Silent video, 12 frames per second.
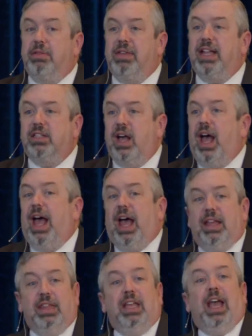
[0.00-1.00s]

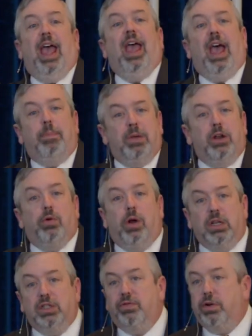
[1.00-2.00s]
I think, a happy
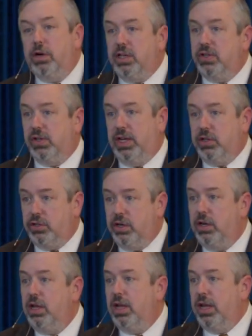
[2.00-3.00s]

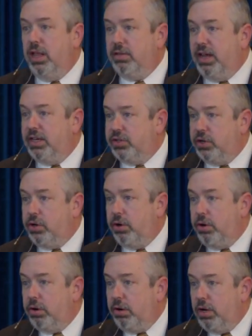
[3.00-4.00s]
cross-fertilization that has
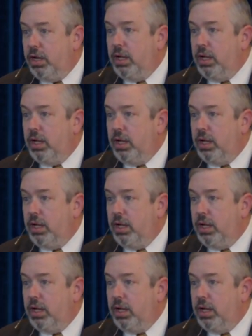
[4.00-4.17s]
occurred